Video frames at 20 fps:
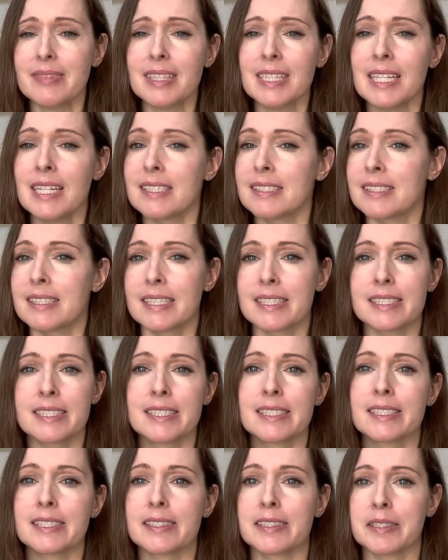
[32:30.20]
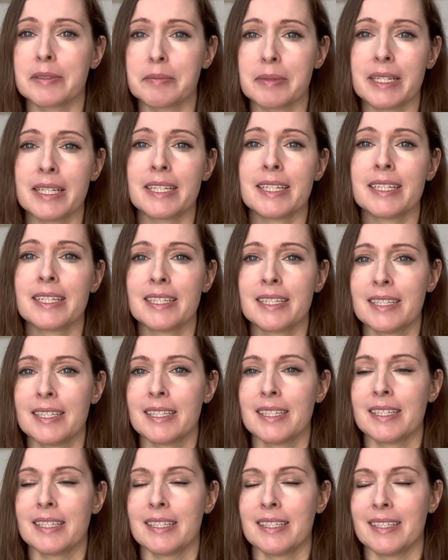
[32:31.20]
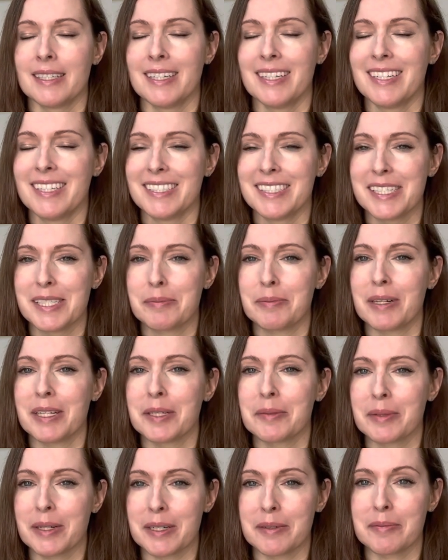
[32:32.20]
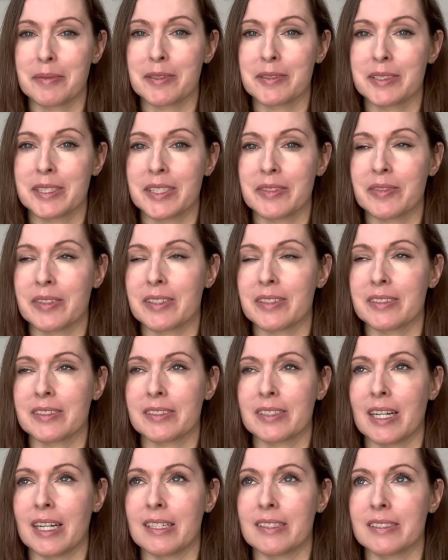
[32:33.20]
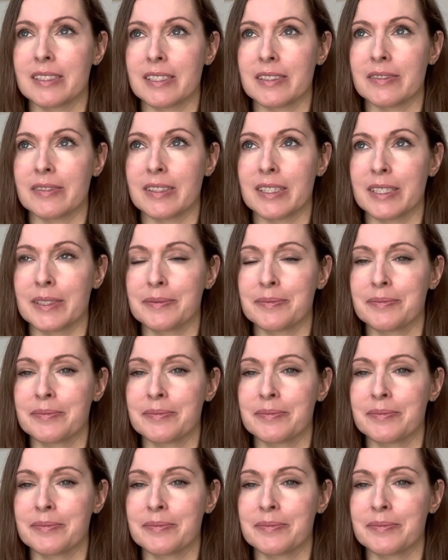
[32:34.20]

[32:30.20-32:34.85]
And it's like she's probably been our most difficult child so far.